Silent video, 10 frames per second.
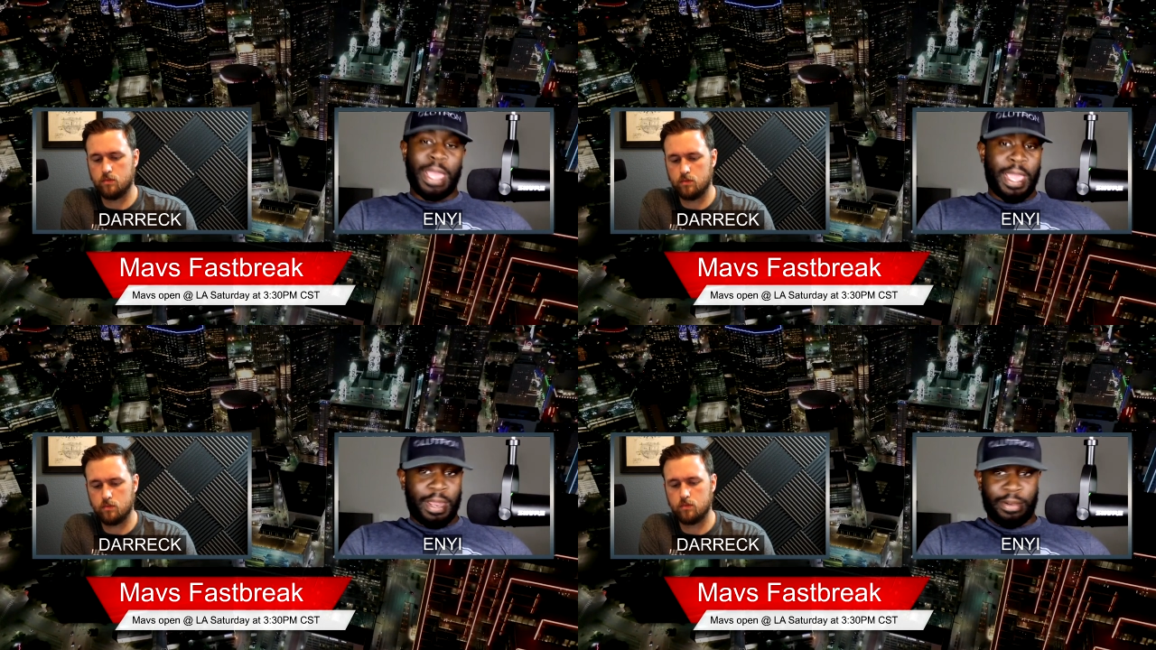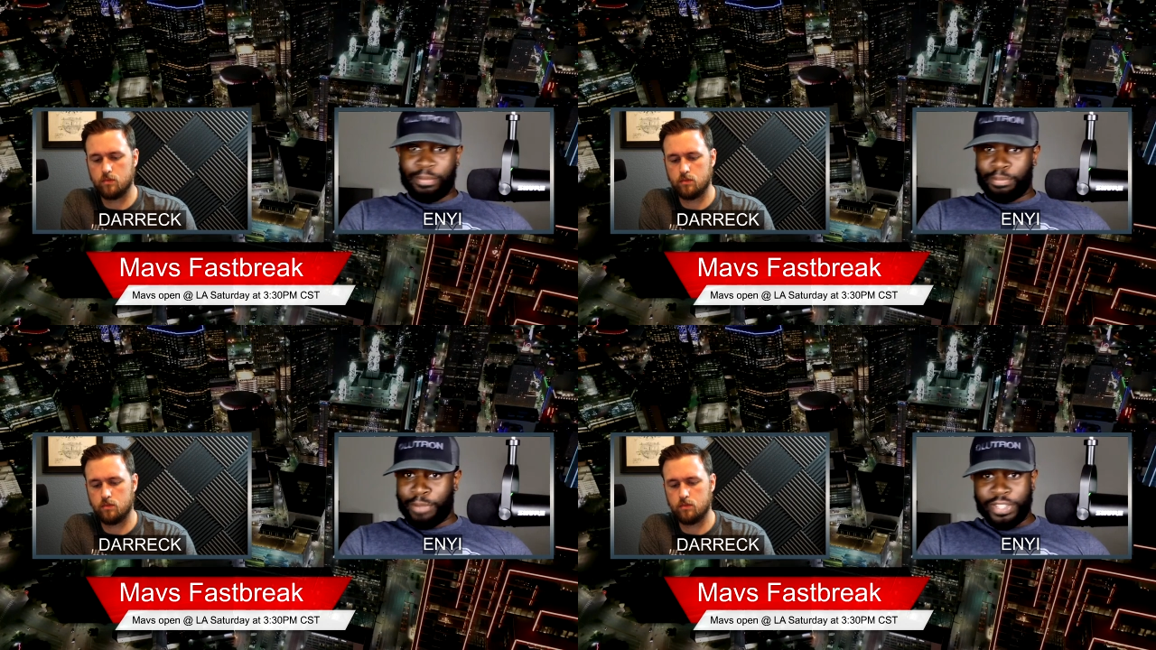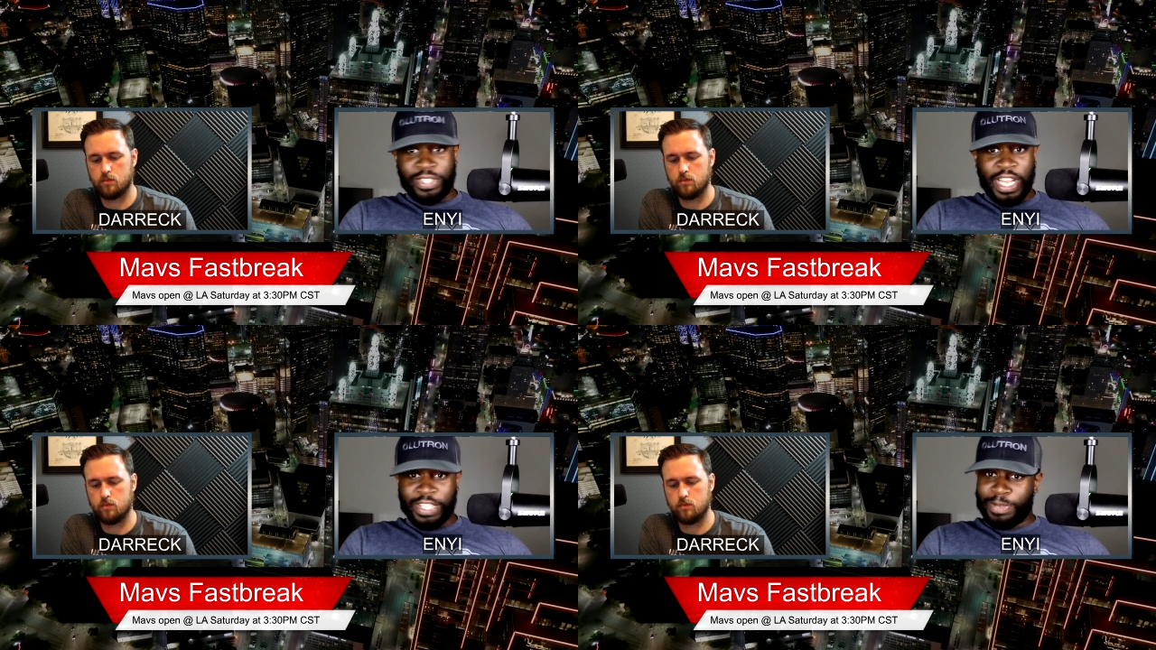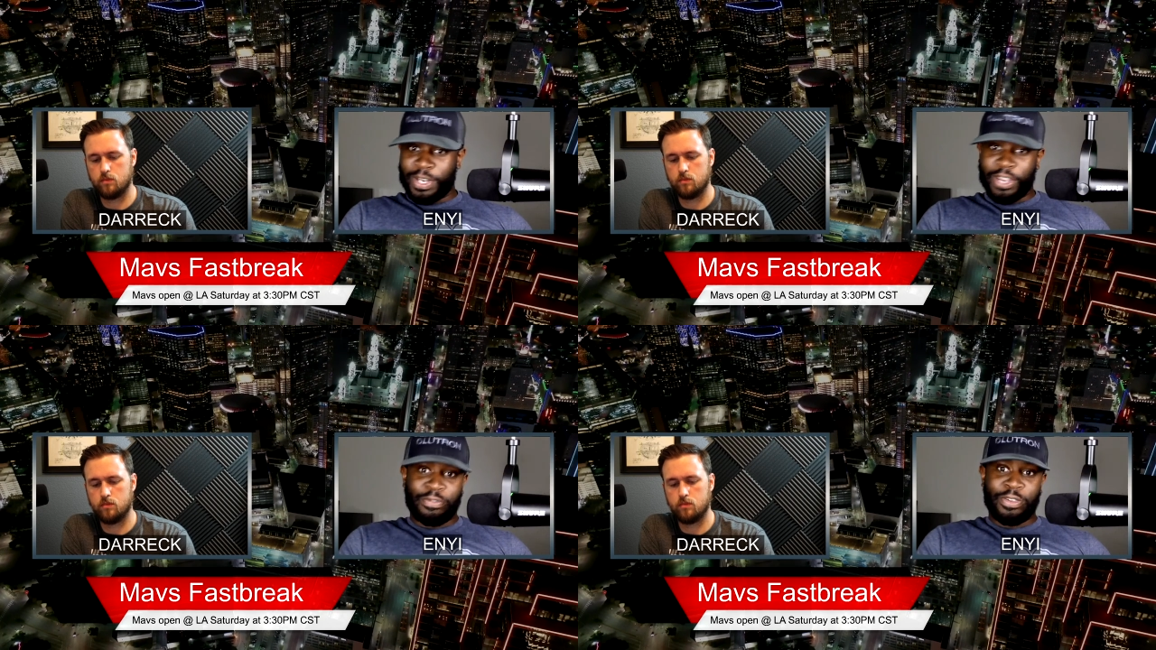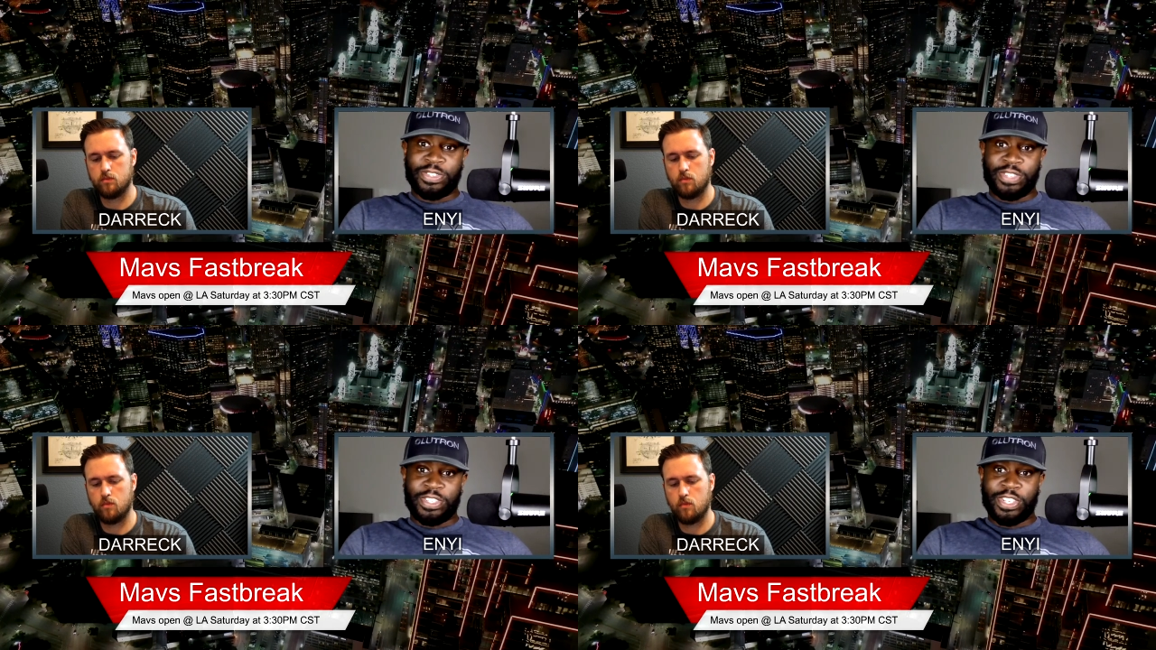Speaker 1: and Brunson has been good for us
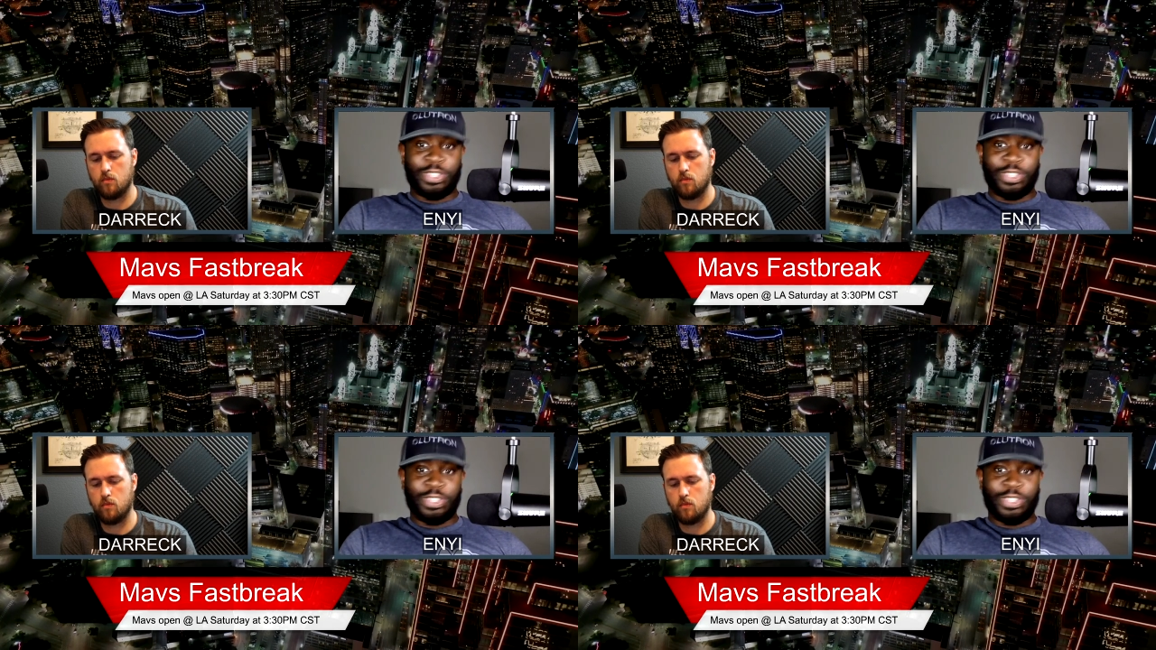this year.